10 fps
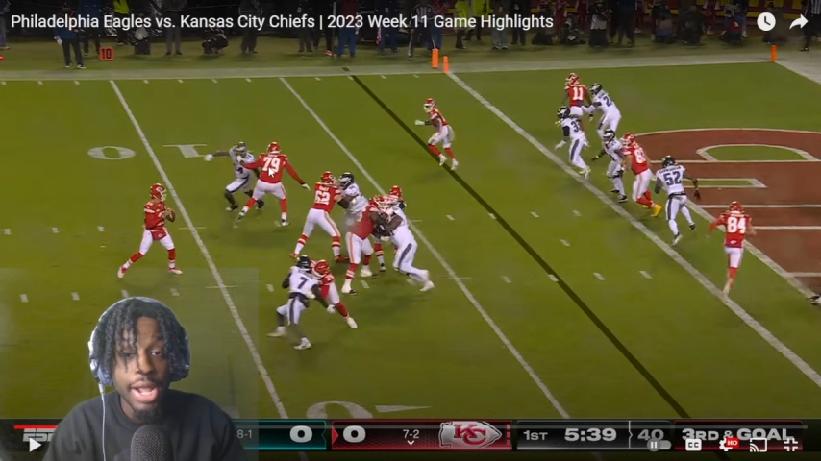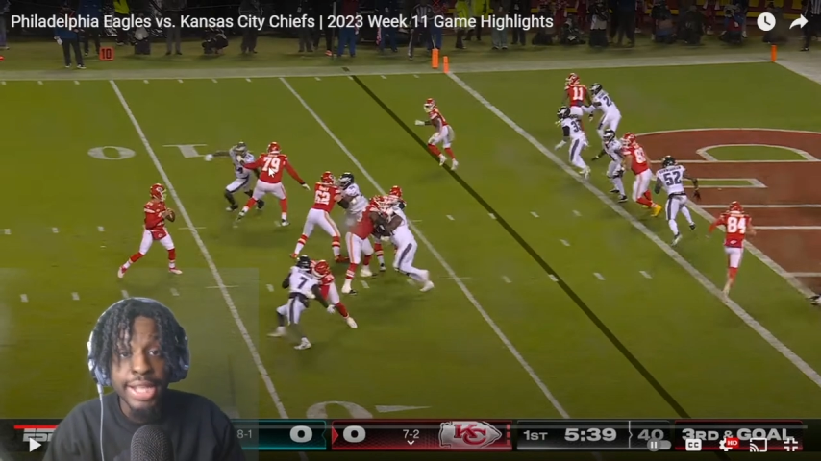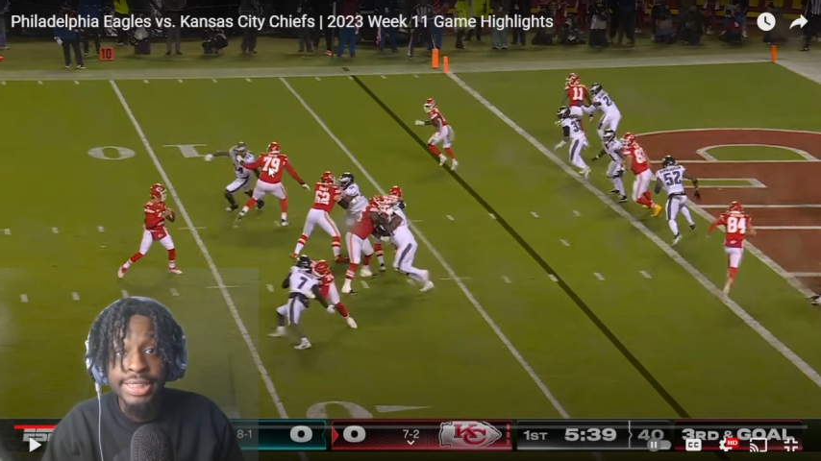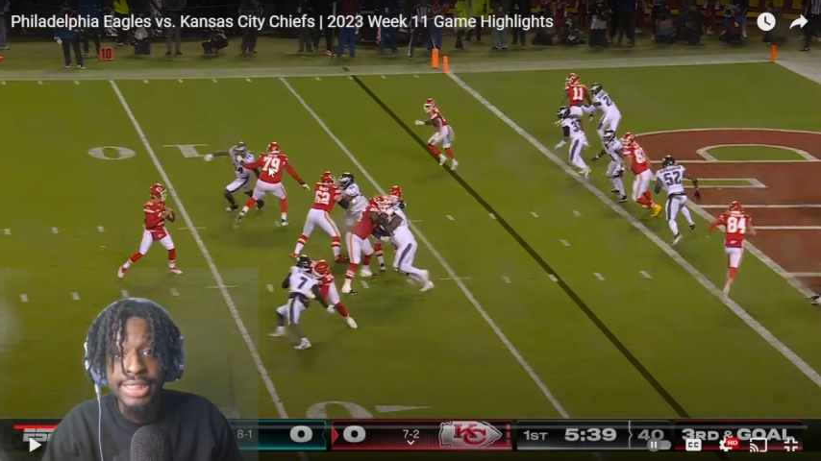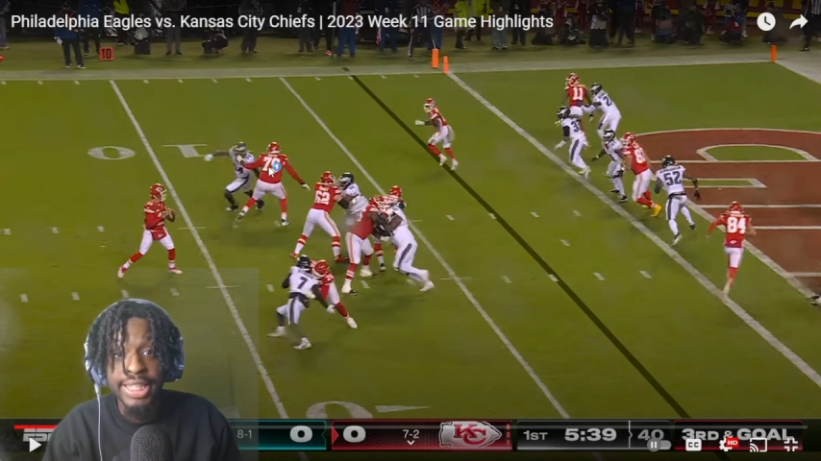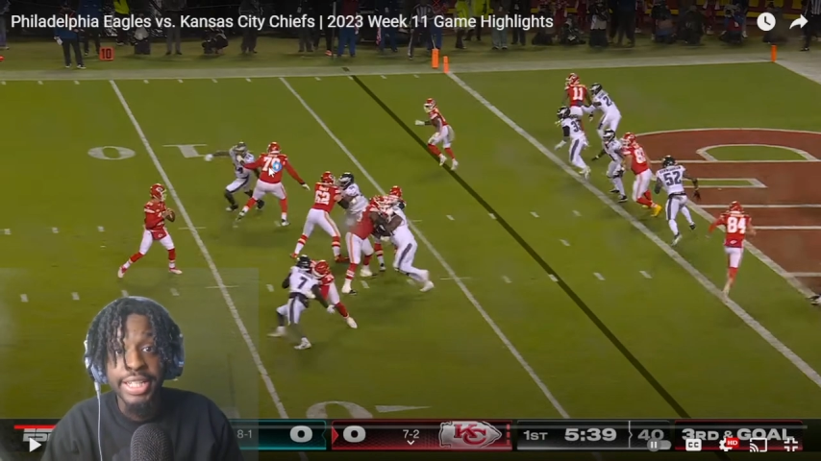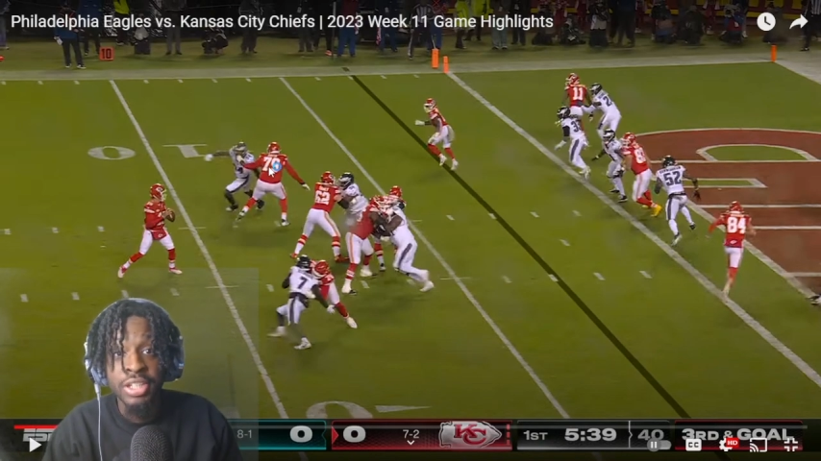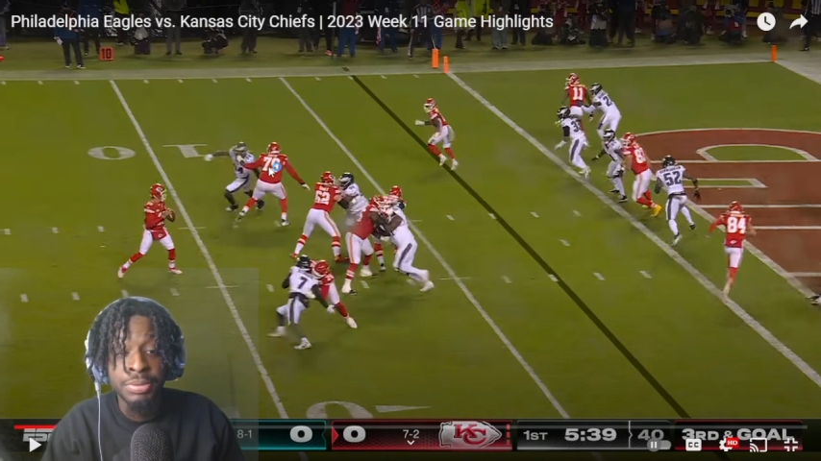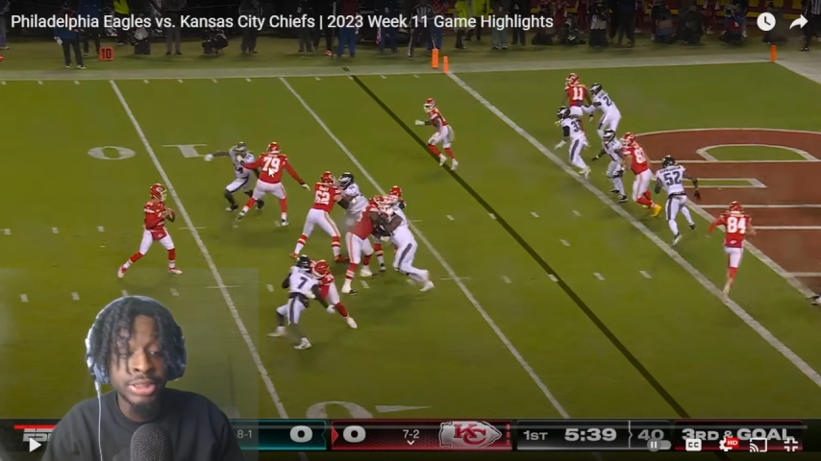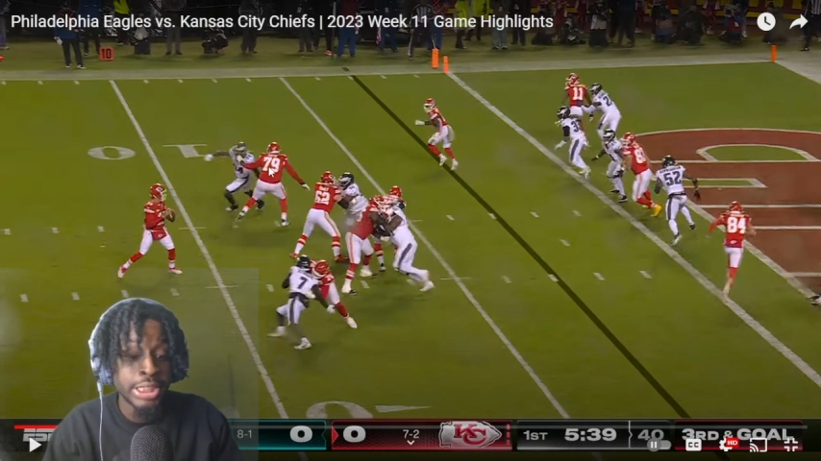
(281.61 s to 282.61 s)
I can see it
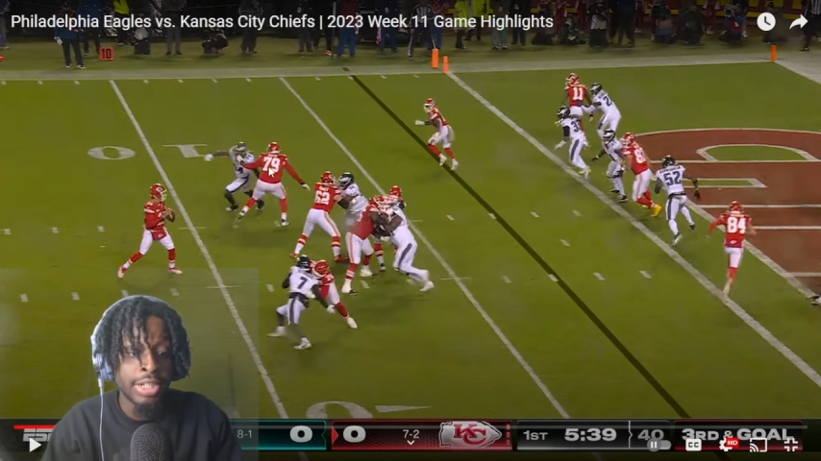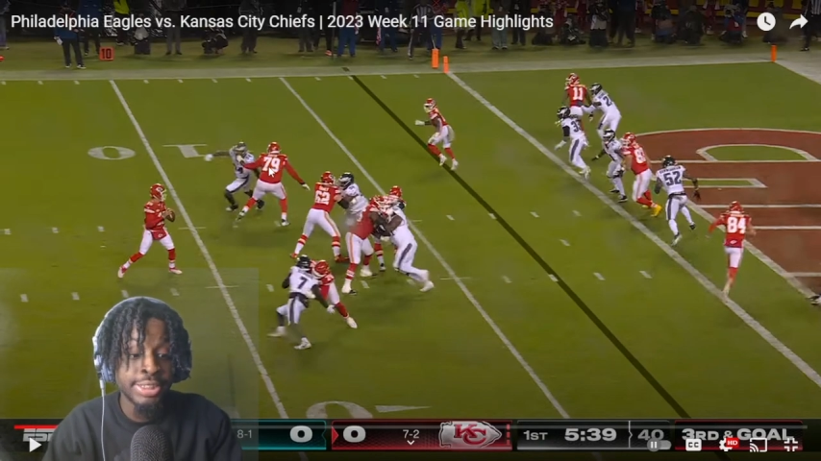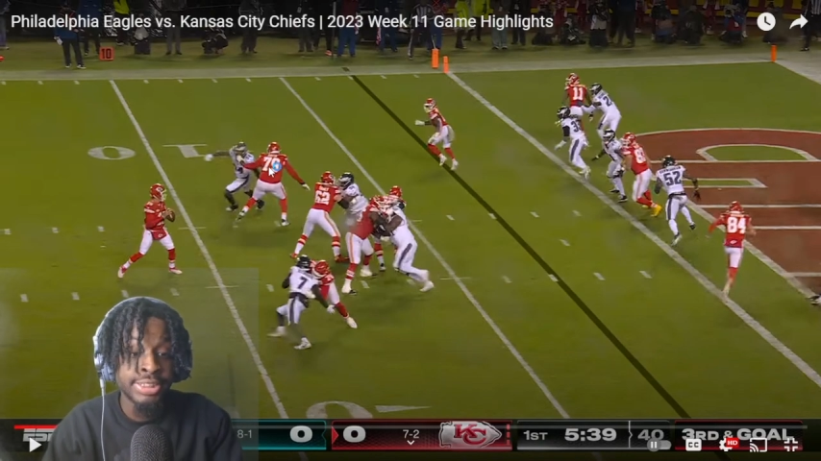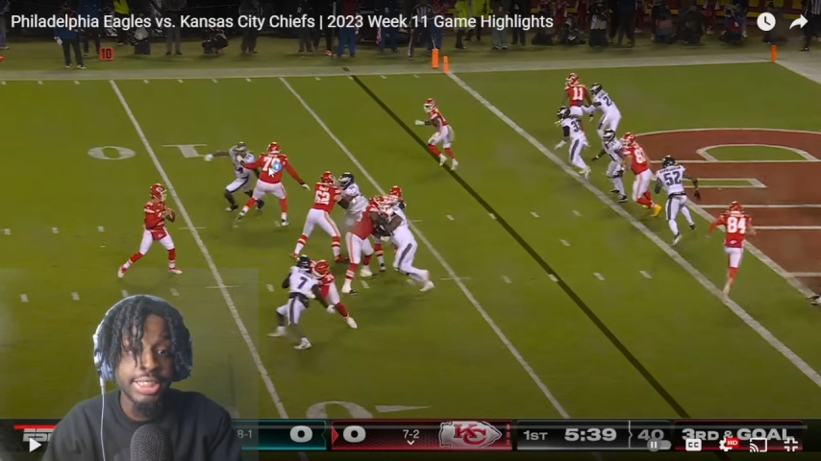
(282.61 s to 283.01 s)
though, but y'all didn't see